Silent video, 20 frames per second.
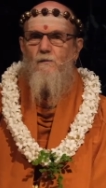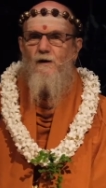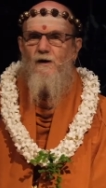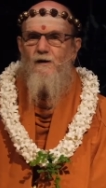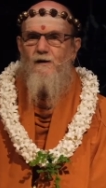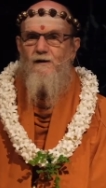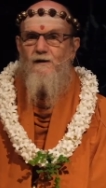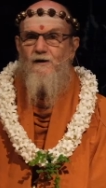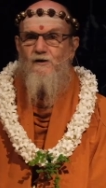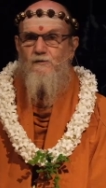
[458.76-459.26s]

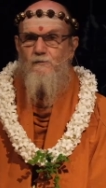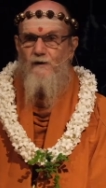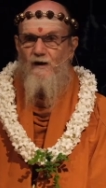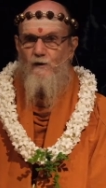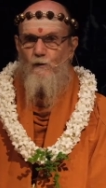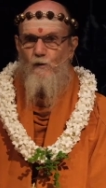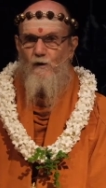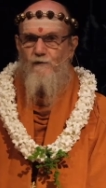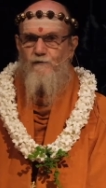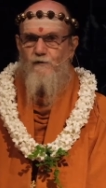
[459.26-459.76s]
He does
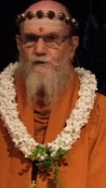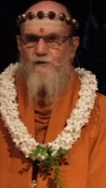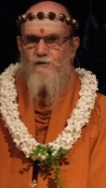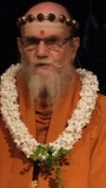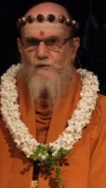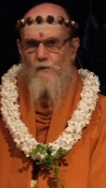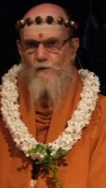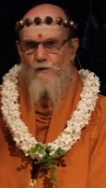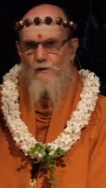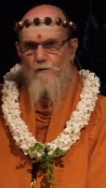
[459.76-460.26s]
make reference
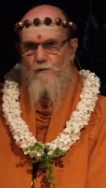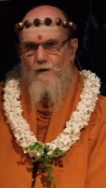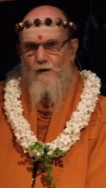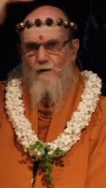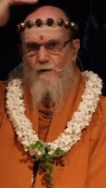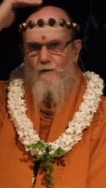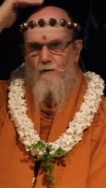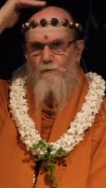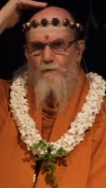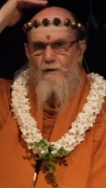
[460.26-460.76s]
to them
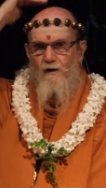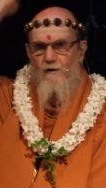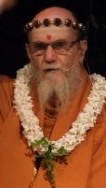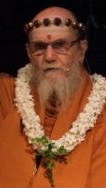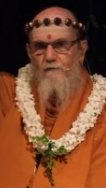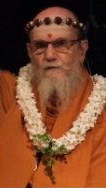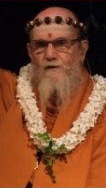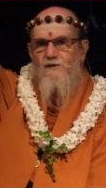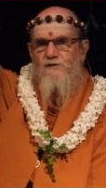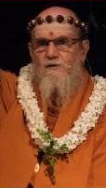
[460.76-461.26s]

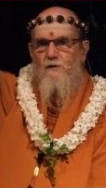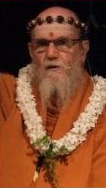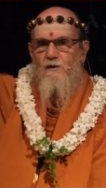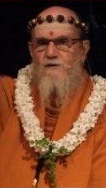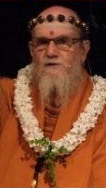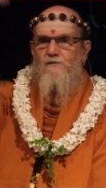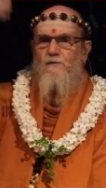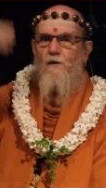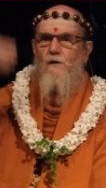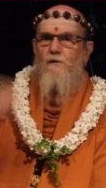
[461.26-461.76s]
above the
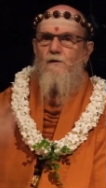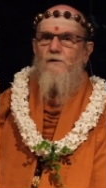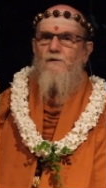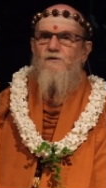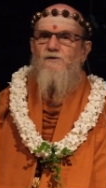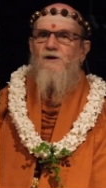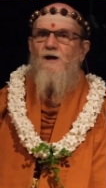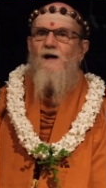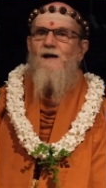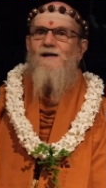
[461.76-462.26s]
Saraswara.
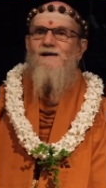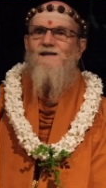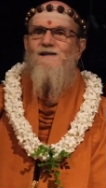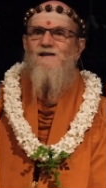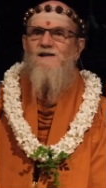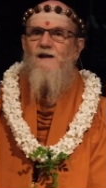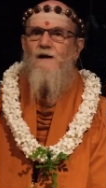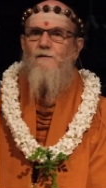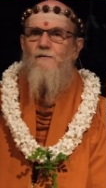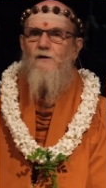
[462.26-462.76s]
There's
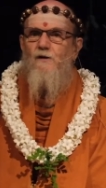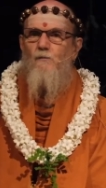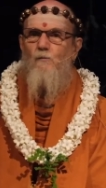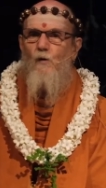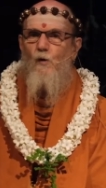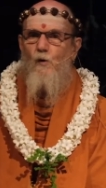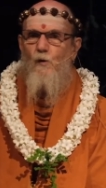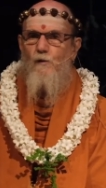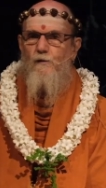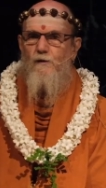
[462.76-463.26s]
seven
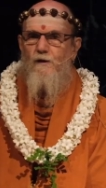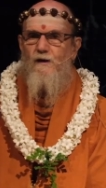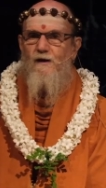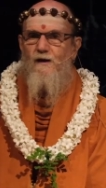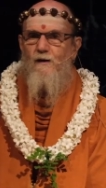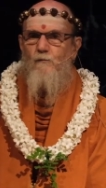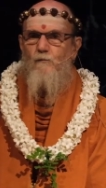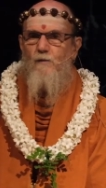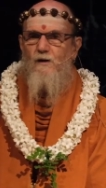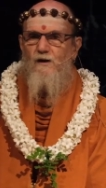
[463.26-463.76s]
more that
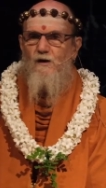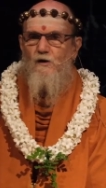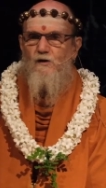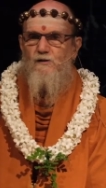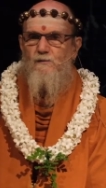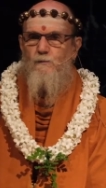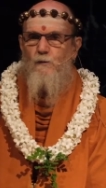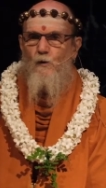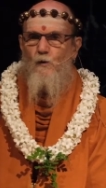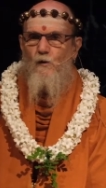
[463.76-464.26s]
can be
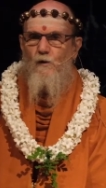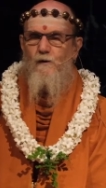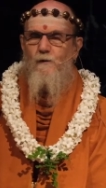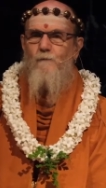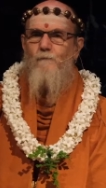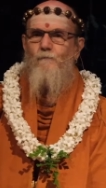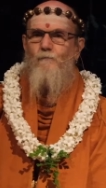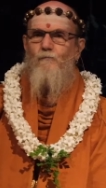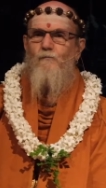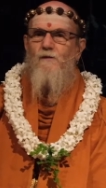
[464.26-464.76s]
explored.
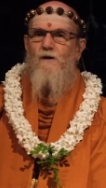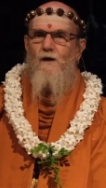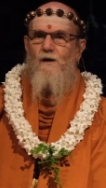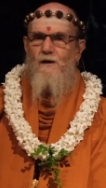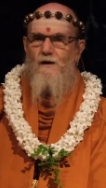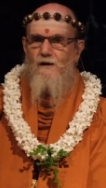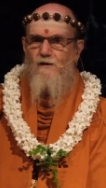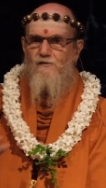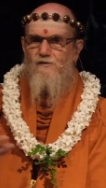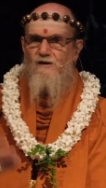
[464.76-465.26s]
And
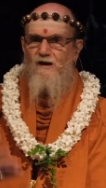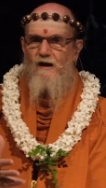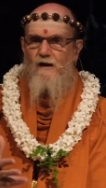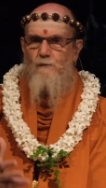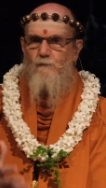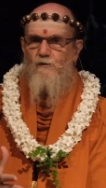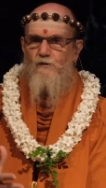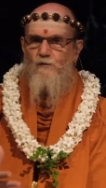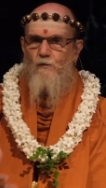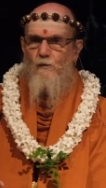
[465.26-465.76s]
he gives
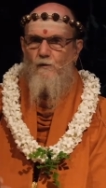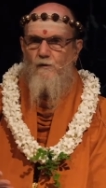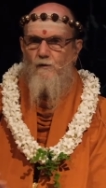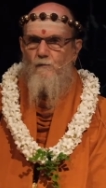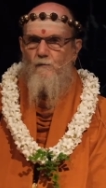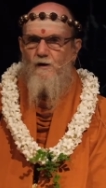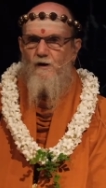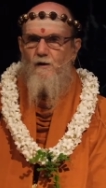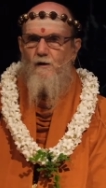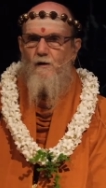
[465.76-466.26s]
names for
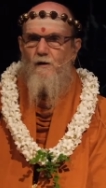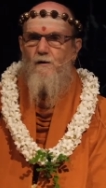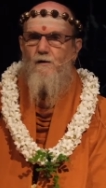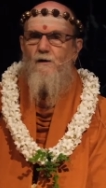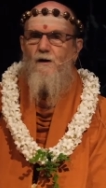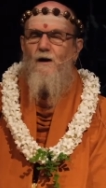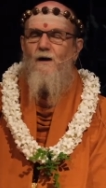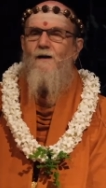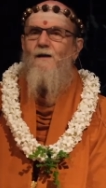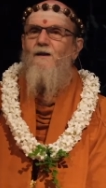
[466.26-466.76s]
them in
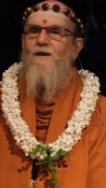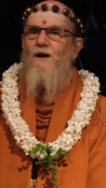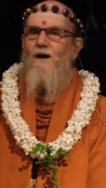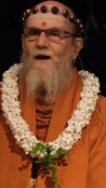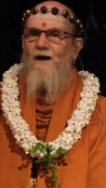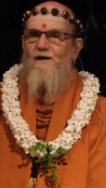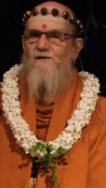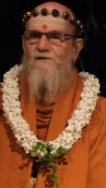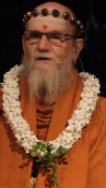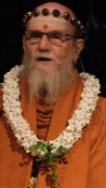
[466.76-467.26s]
the, the
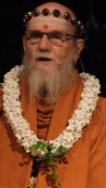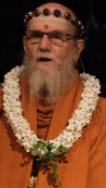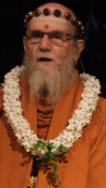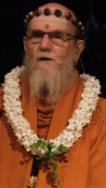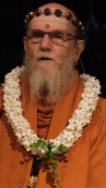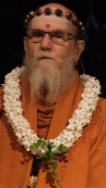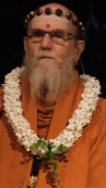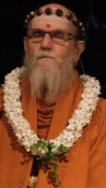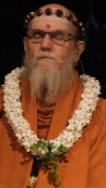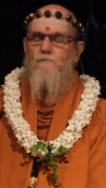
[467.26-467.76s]

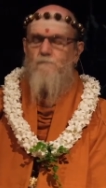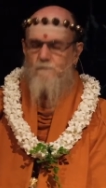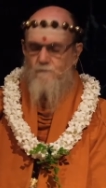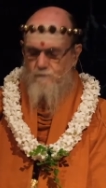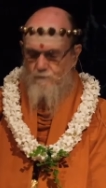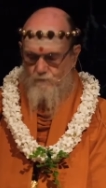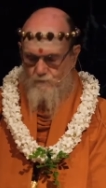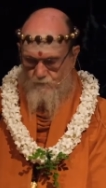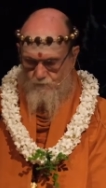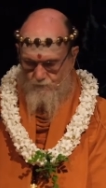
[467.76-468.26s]
lexicon.
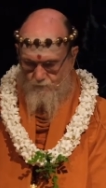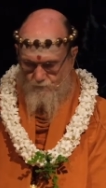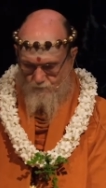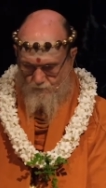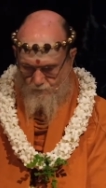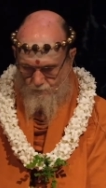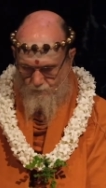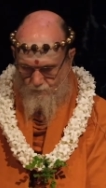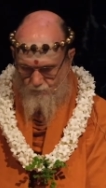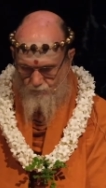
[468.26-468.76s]

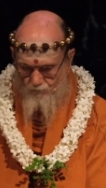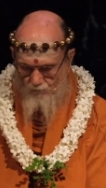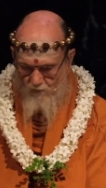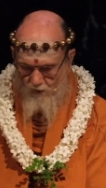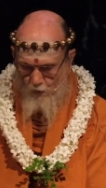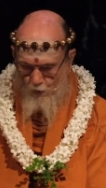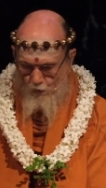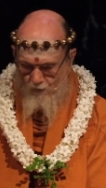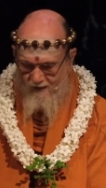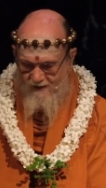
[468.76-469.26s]

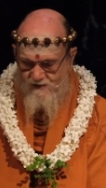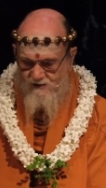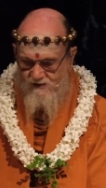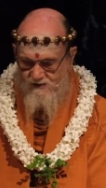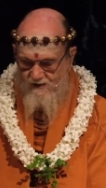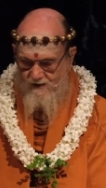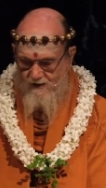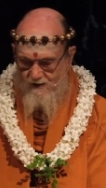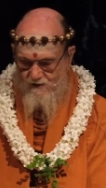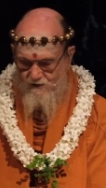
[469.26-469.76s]
Well, that's
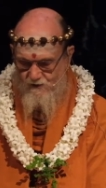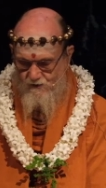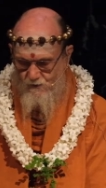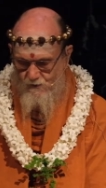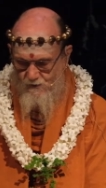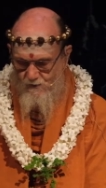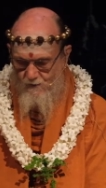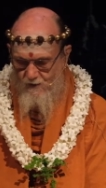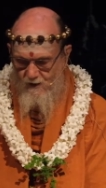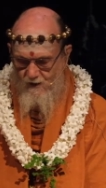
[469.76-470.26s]
the
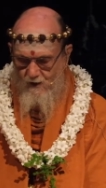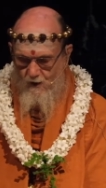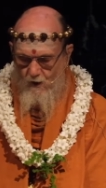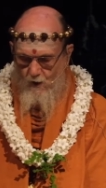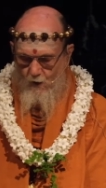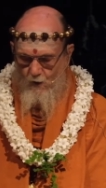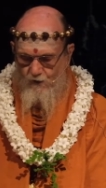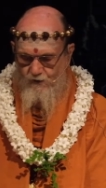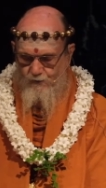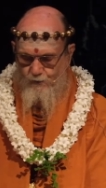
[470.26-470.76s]
answer.
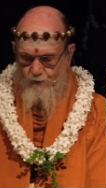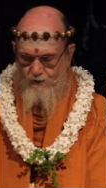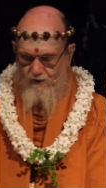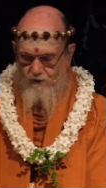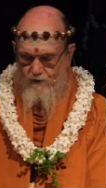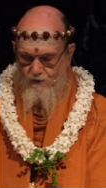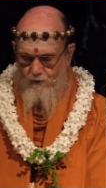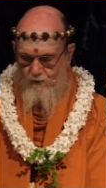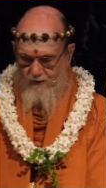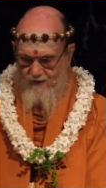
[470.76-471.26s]
All three
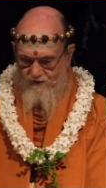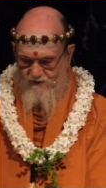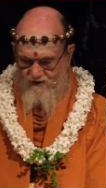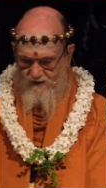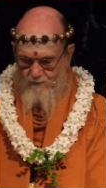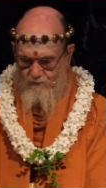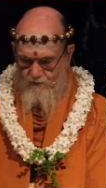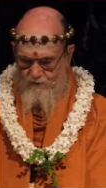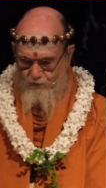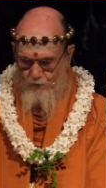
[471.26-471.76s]
are correct
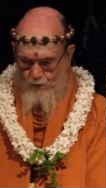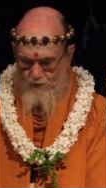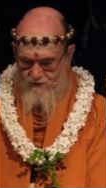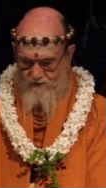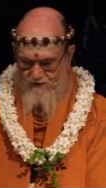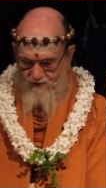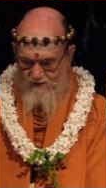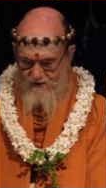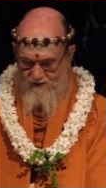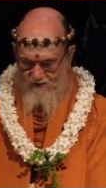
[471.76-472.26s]
7,
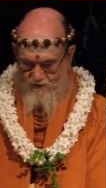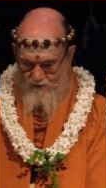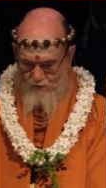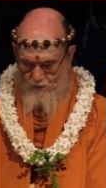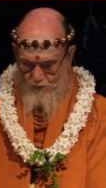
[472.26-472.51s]
14, and